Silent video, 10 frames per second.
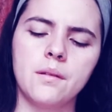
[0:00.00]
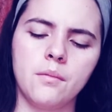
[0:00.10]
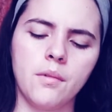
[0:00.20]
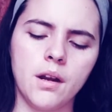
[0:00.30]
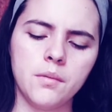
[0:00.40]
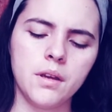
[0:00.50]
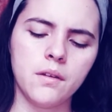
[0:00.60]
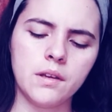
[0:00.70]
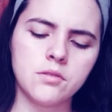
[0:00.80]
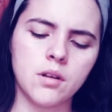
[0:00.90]
Why are we
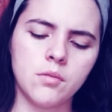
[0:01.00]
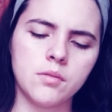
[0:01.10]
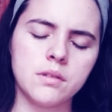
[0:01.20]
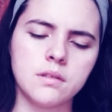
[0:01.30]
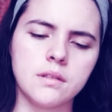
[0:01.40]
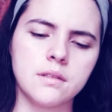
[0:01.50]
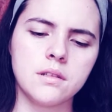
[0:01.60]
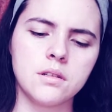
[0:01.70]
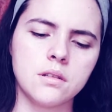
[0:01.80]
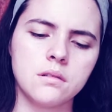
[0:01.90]
having trouble with this
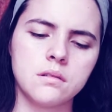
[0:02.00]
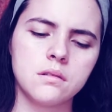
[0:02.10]
decision?